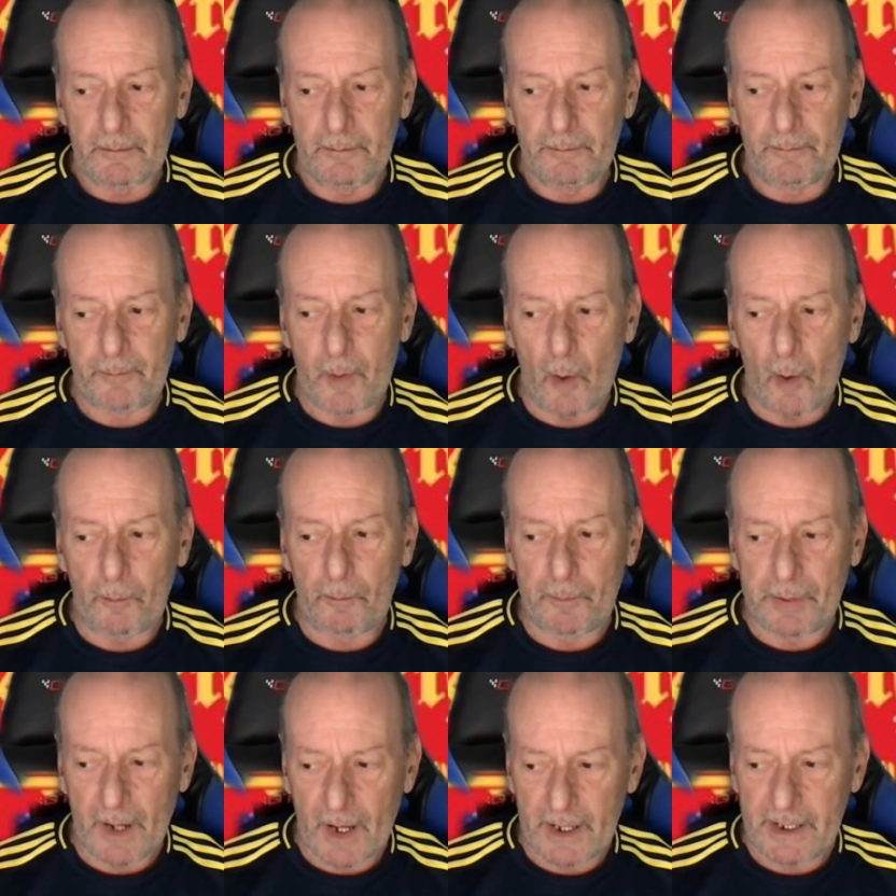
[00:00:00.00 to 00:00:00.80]
Bob
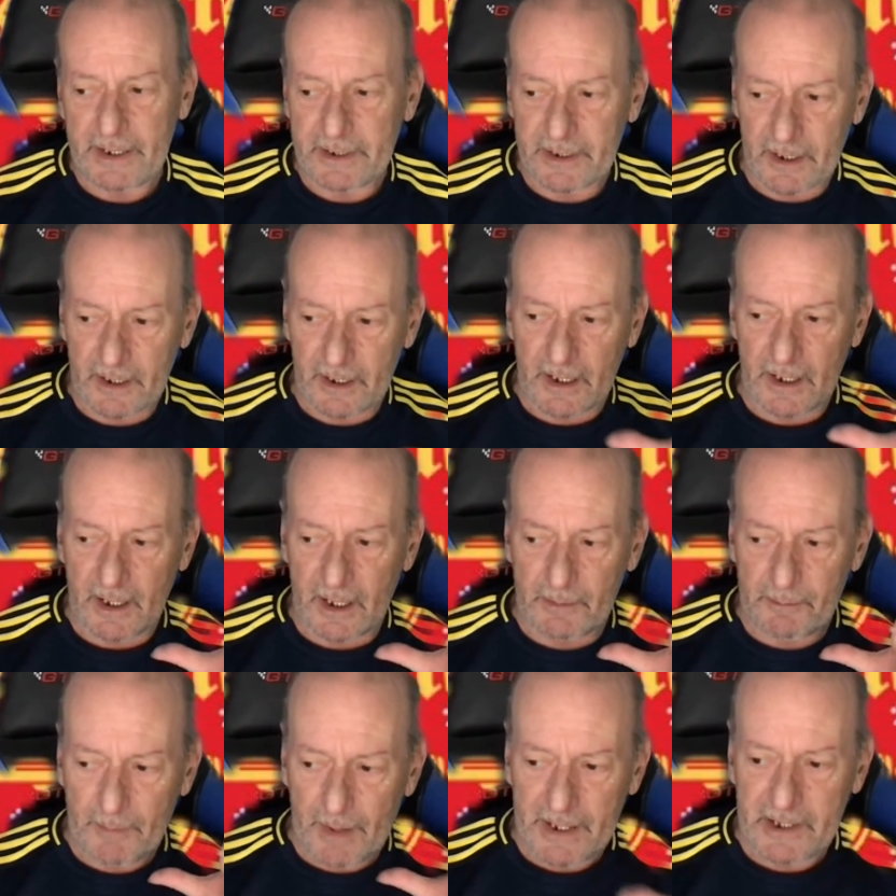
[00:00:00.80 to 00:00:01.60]
played a
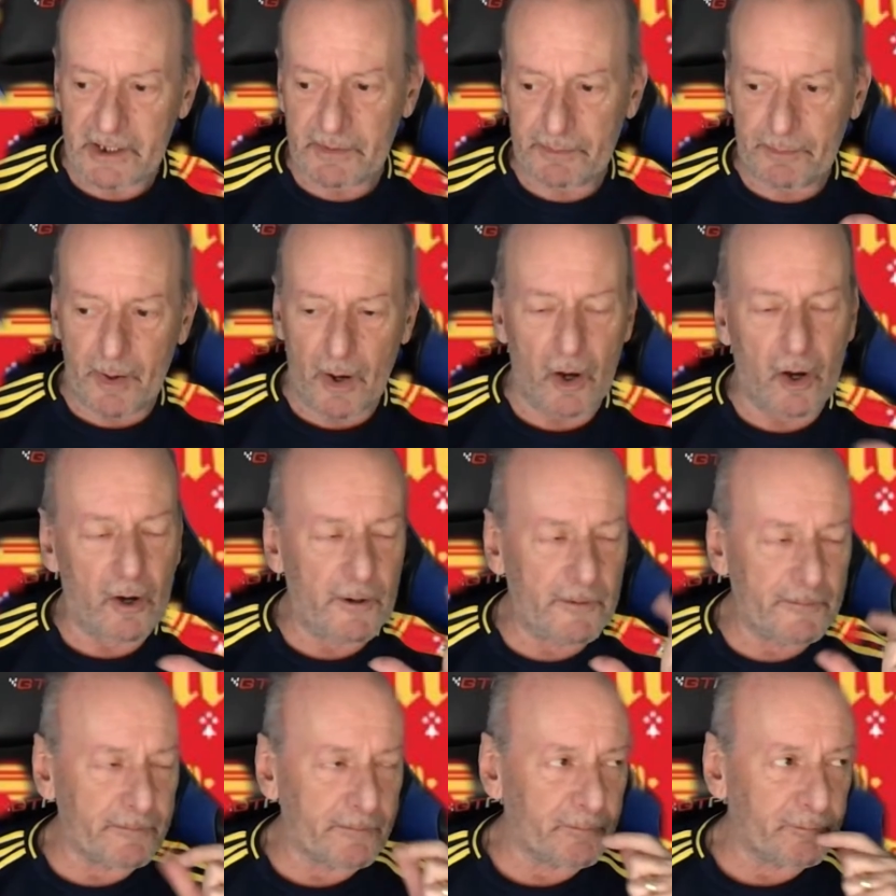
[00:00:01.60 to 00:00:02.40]
major part
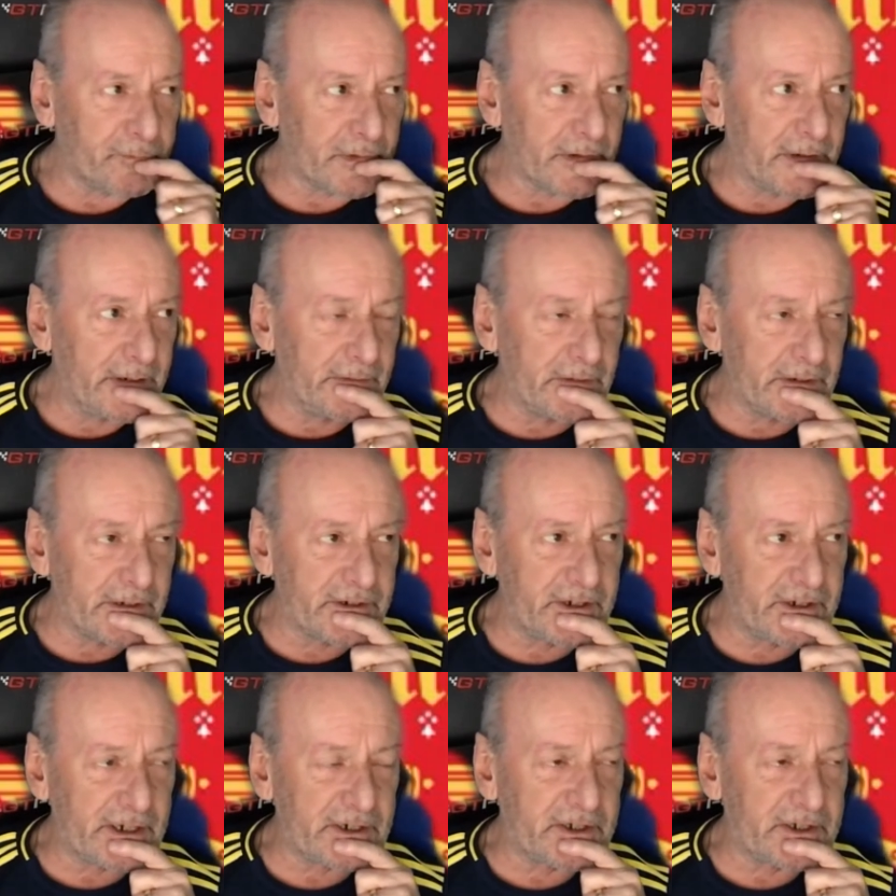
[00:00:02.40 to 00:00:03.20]
in the
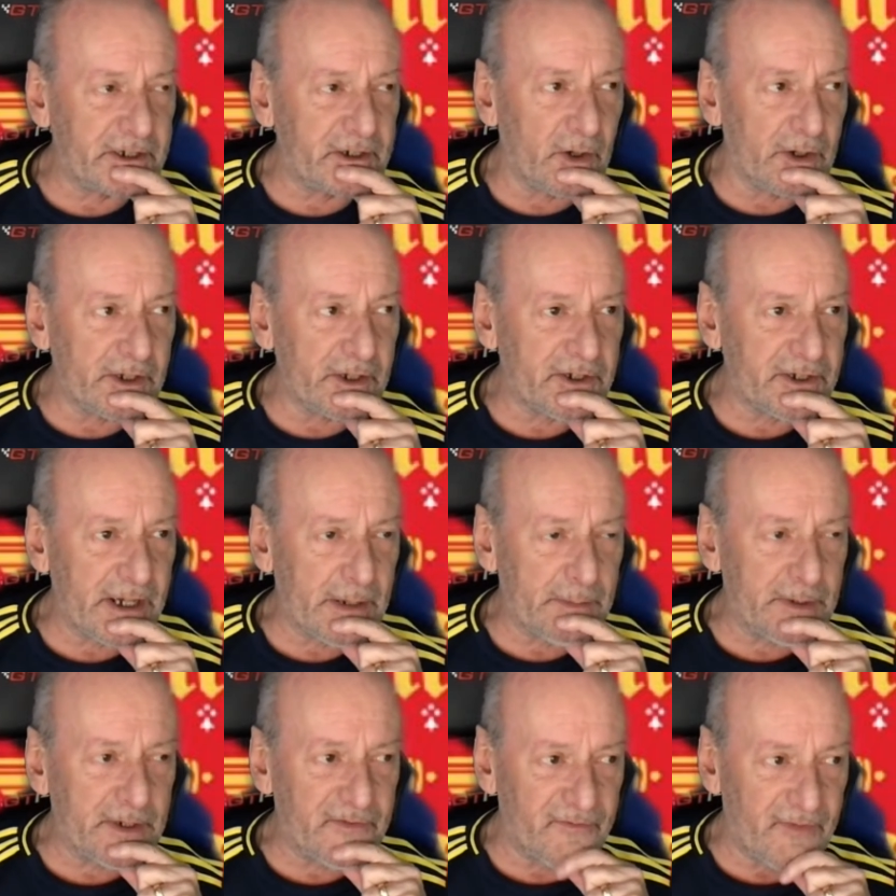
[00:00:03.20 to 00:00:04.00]

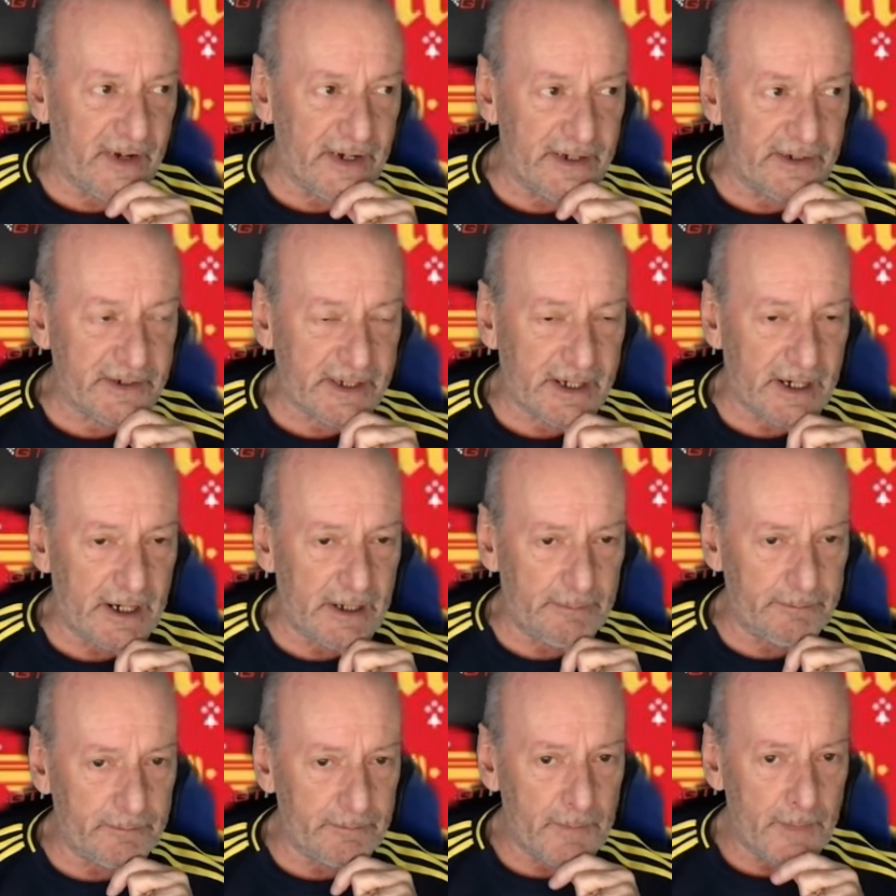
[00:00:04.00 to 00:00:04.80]
69-70 Fairs Cup.